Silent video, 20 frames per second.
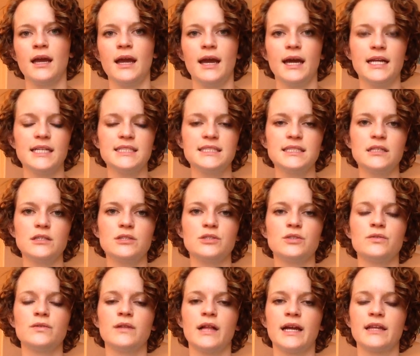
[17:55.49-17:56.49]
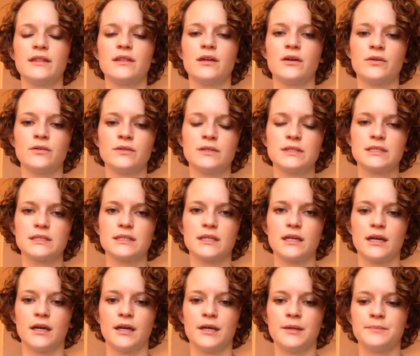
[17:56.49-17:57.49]
and I still do like those,
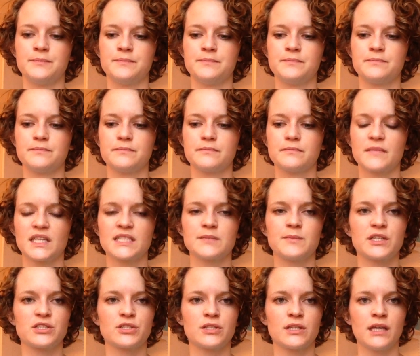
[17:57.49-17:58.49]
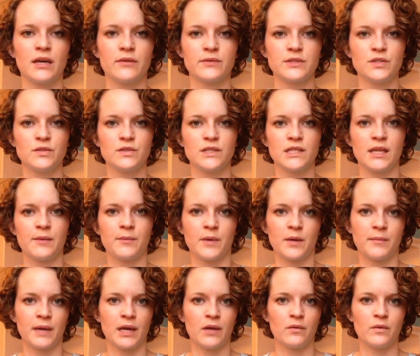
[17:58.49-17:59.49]
especially I was using them on my